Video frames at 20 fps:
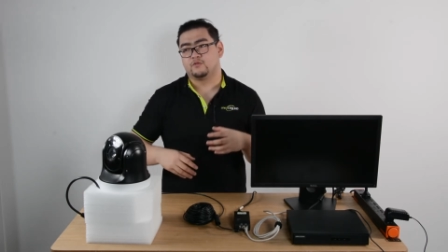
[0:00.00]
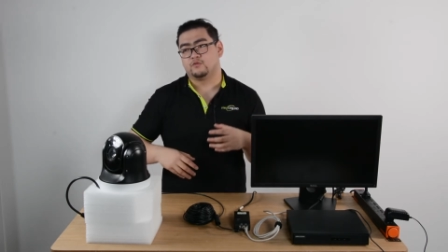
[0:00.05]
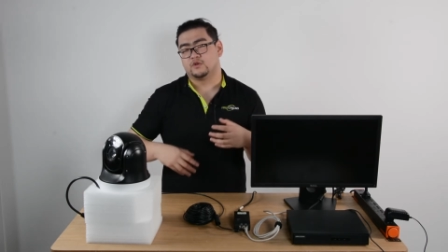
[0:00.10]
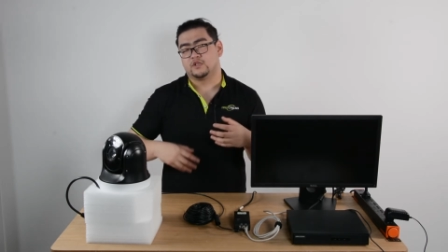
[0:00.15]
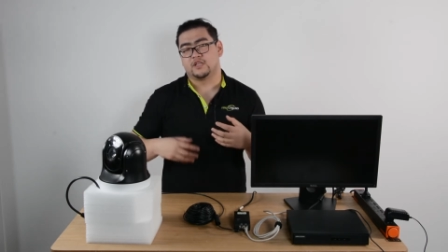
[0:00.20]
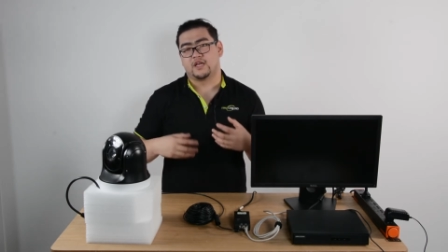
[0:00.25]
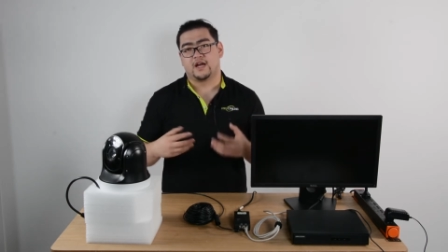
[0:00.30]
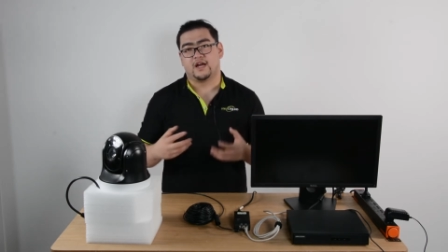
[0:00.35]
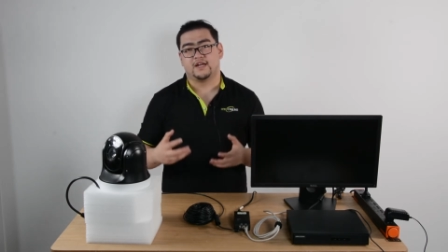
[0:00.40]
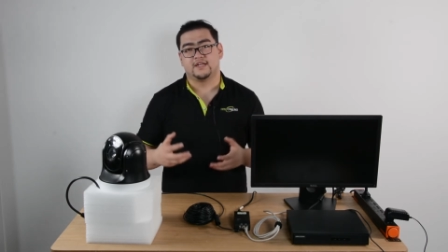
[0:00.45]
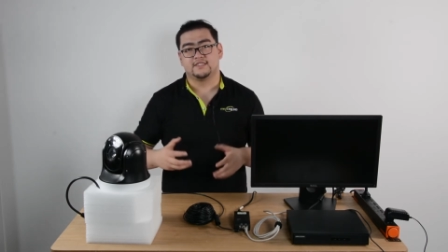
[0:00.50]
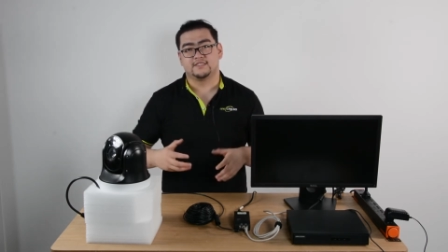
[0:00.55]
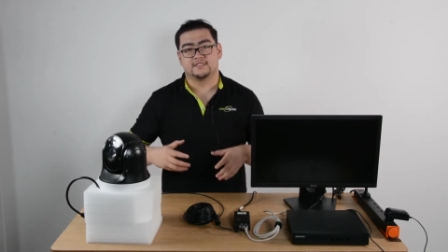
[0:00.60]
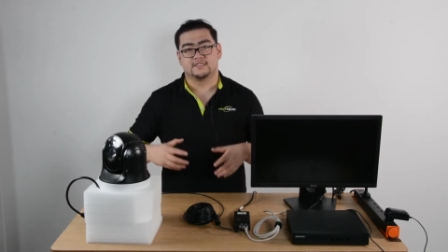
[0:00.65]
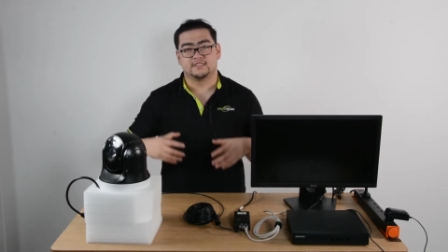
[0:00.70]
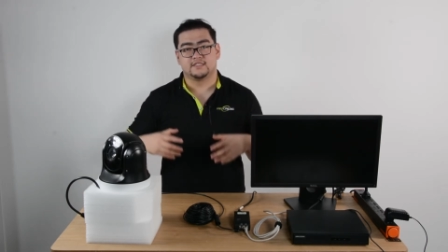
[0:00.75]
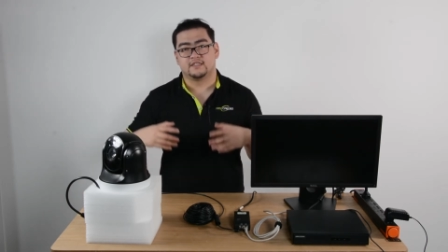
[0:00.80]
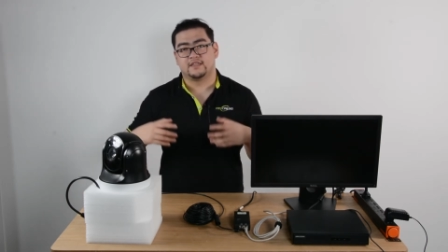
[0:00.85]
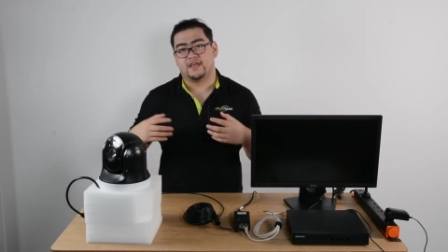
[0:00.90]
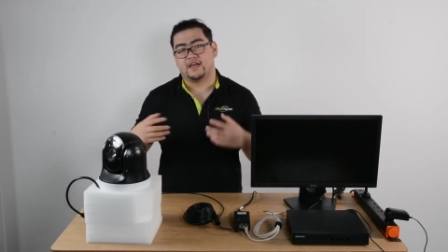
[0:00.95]

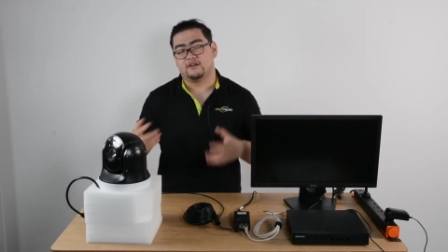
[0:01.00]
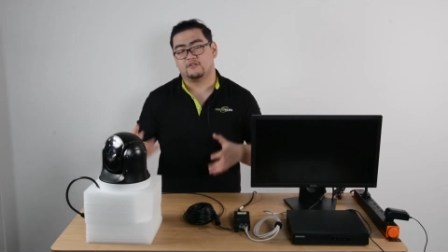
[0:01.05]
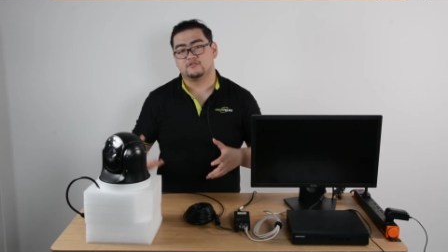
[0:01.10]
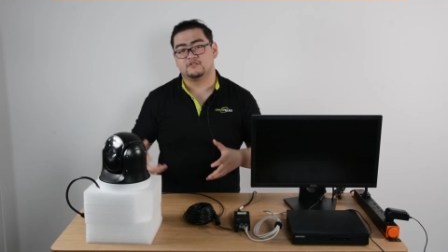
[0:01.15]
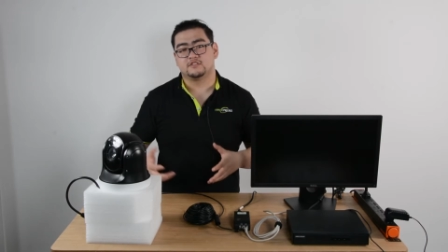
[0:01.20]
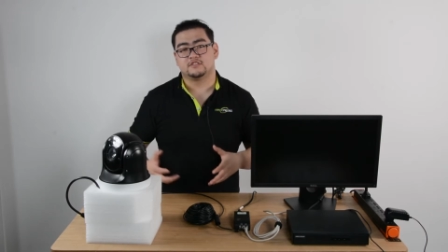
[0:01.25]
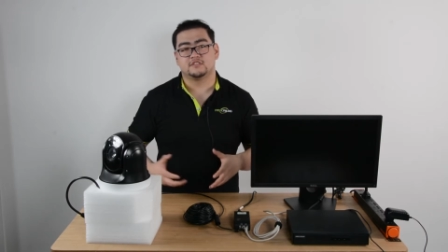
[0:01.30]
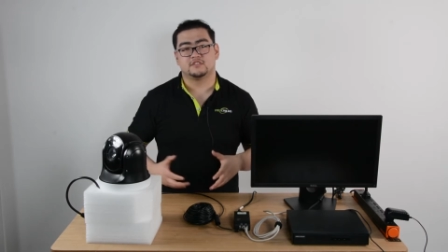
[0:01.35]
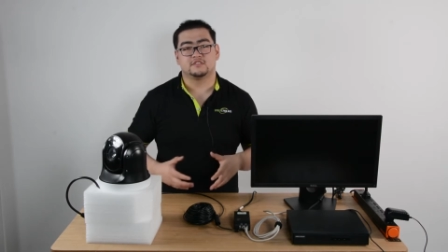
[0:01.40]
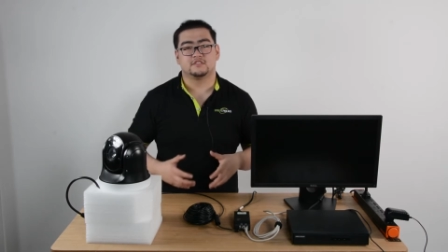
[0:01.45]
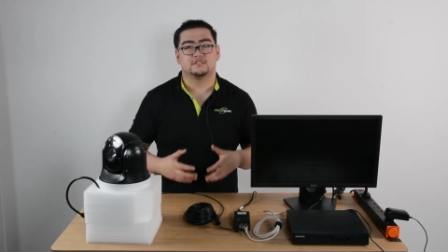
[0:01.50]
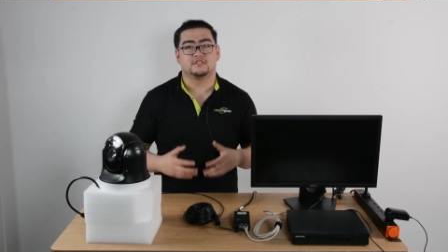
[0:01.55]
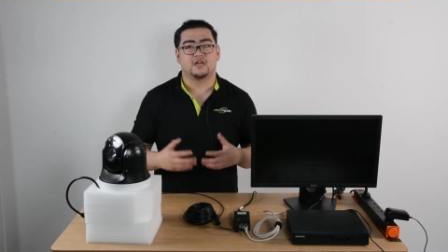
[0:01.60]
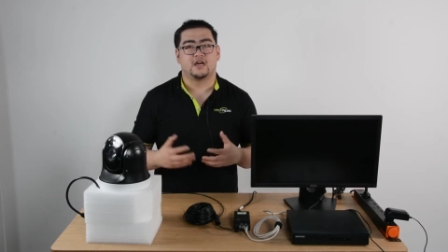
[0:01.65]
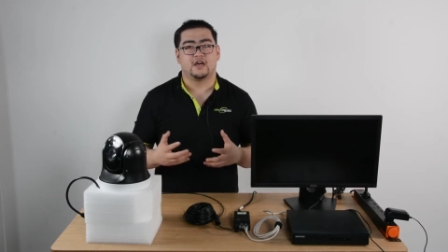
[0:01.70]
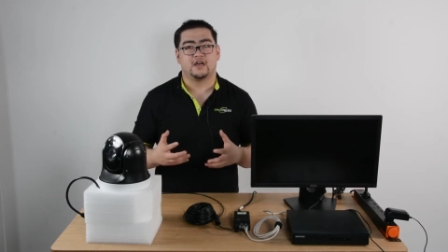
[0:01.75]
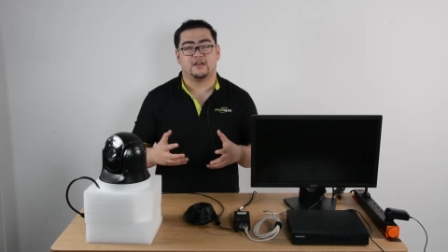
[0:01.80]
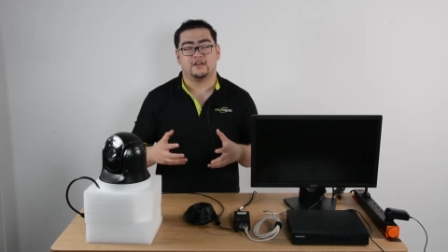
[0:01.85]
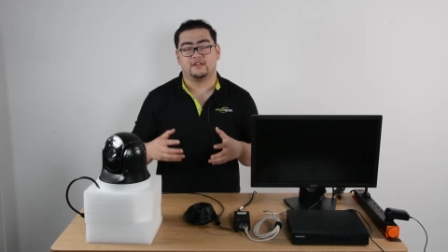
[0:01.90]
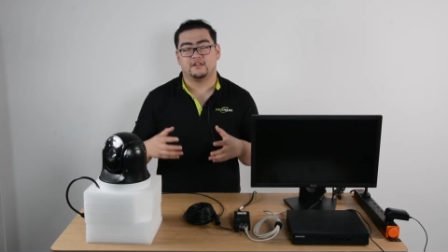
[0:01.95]
relies an
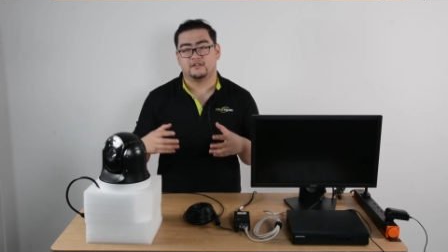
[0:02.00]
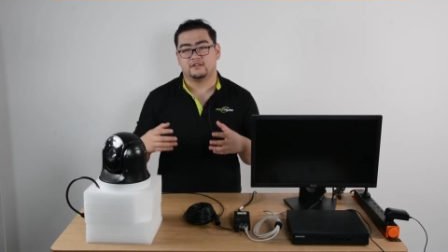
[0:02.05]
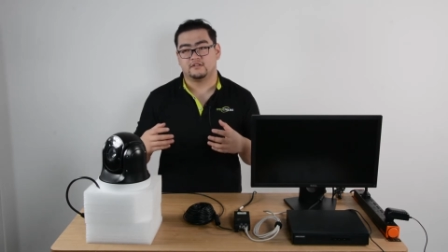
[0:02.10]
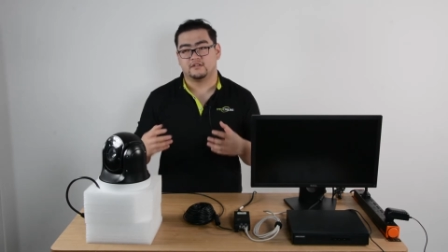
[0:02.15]
outside,